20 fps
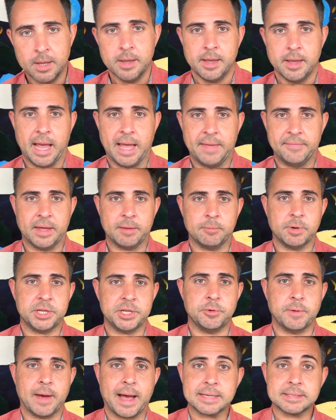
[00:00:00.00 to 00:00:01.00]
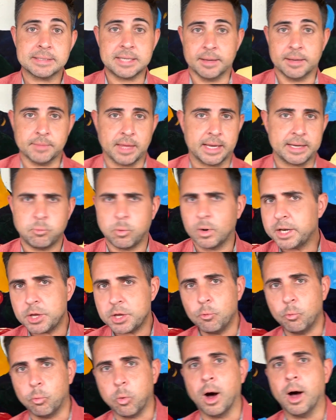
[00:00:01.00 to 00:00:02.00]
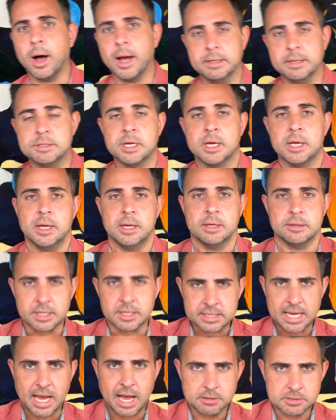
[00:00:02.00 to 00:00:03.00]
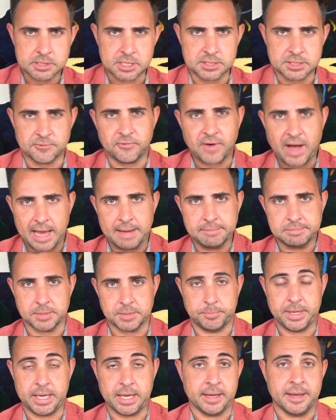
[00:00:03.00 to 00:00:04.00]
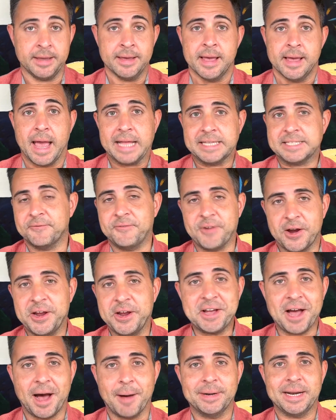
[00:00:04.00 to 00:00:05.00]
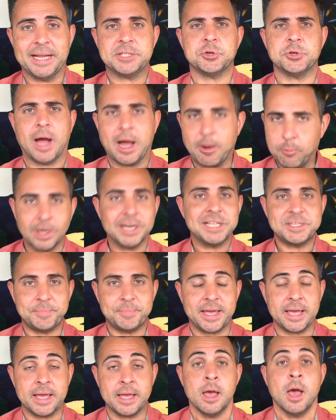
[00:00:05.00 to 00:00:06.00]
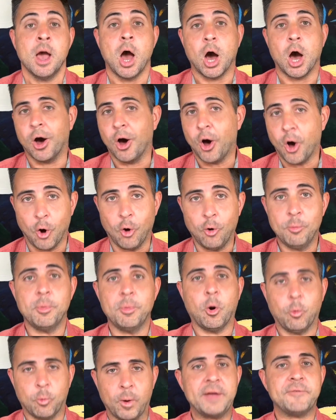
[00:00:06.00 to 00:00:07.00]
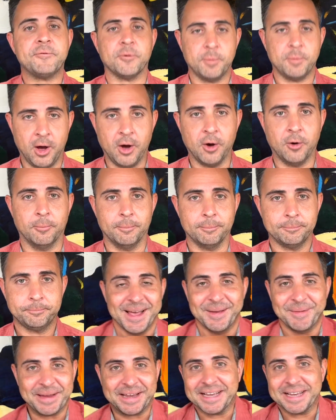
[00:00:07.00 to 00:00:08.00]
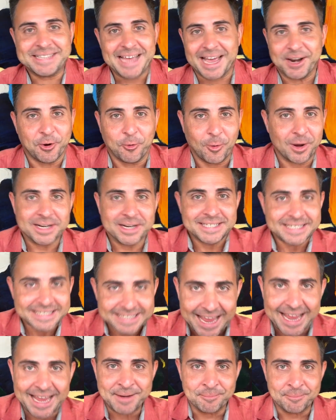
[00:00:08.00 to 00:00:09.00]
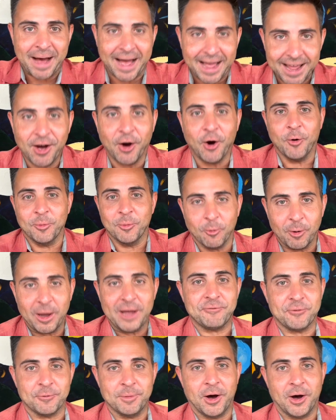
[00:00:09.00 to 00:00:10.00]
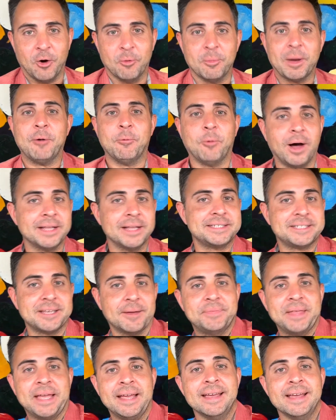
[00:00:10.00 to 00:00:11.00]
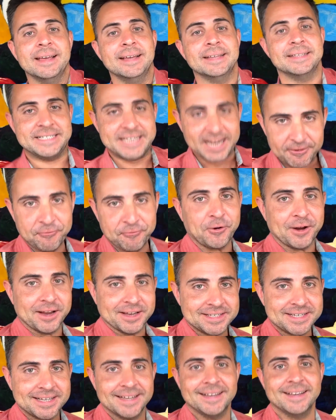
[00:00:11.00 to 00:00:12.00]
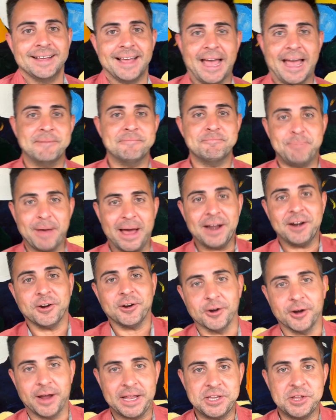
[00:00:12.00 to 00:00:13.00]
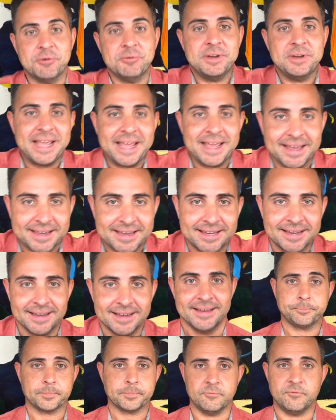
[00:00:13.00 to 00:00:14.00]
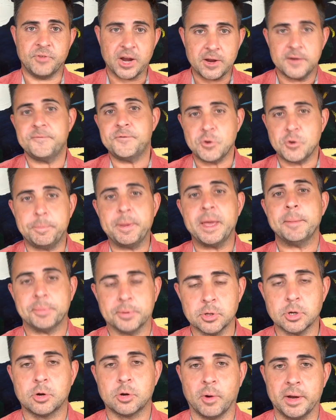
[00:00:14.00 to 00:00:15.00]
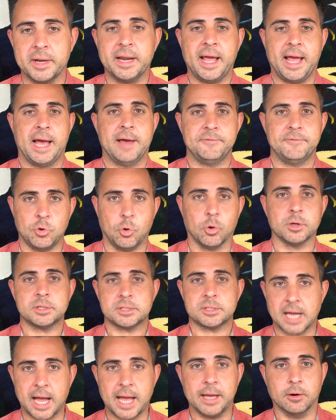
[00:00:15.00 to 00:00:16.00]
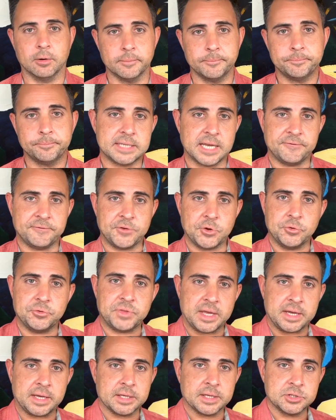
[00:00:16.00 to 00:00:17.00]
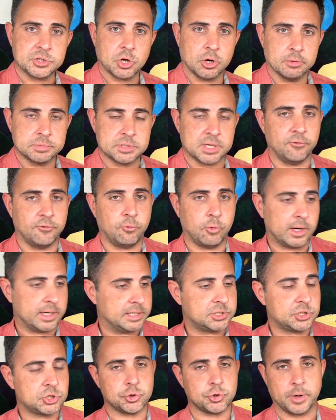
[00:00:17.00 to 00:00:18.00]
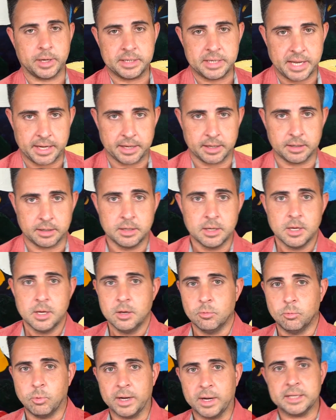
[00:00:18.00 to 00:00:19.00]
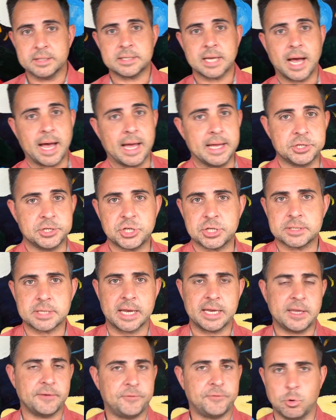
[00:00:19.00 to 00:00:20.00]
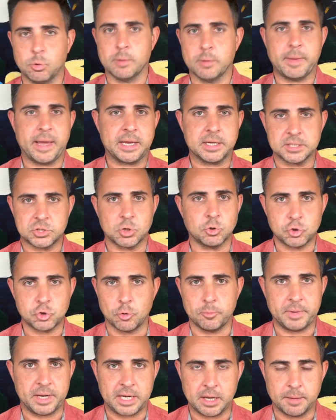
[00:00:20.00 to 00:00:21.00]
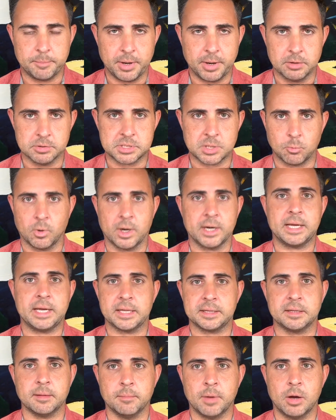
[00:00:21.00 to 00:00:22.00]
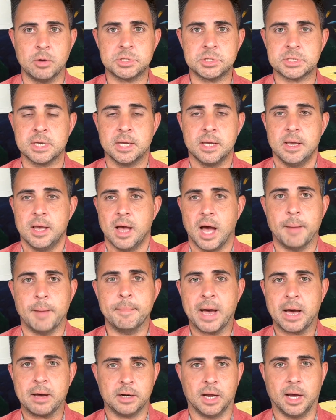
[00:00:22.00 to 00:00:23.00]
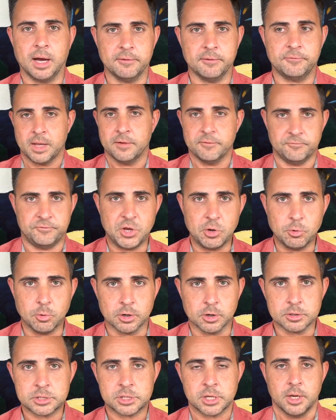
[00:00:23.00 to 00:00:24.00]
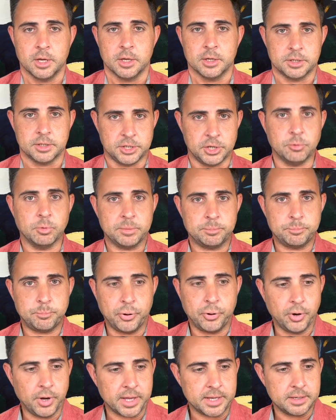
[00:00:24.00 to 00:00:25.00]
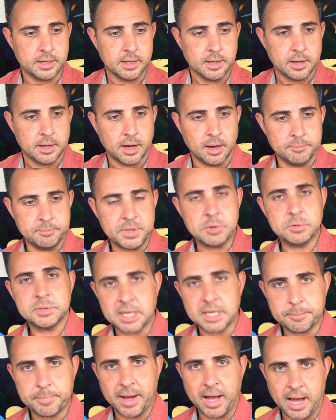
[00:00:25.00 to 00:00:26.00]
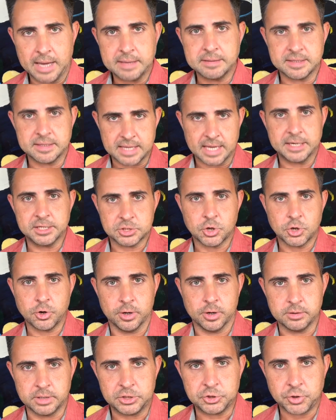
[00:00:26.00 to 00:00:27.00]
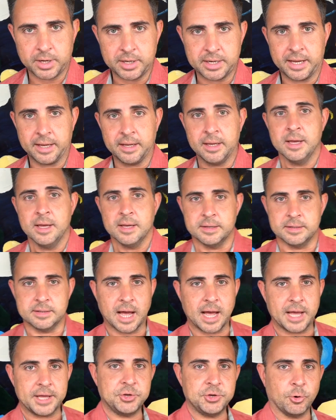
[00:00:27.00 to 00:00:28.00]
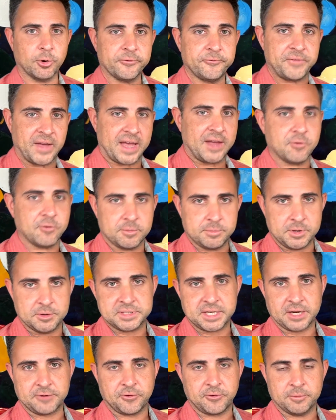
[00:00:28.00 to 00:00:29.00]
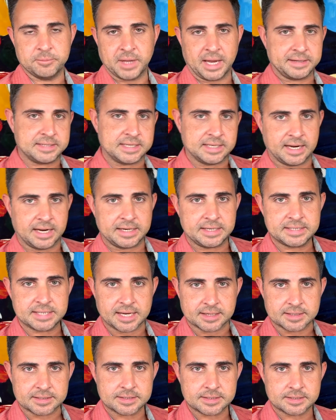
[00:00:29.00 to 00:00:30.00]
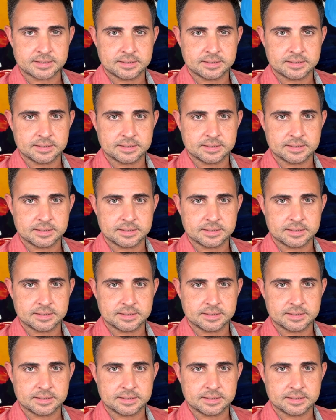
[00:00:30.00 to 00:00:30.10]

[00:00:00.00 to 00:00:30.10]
And then when you ask them, like, what do you want this house's vibe to be? It's a very common answer. I want it to be a home away from home. Because I don't want to stay in my home away from home. I want something different and better and unique. Very few people are going to have your style. If you think in terms of what is trending, what is hot, it's just like if you were to make a social media post and want to get the most amount of viewers, you would put a music behind it that is currently trending, not your favorite music from 1986.